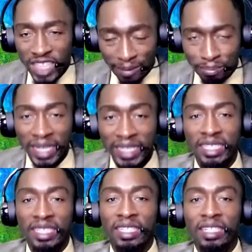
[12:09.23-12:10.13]
that money
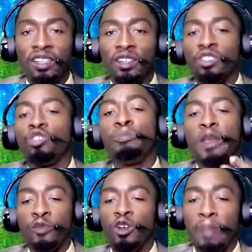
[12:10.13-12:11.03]
to pay
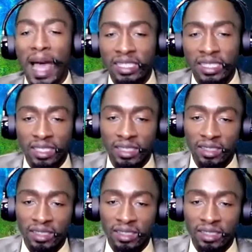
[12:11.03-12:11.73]
for your policy.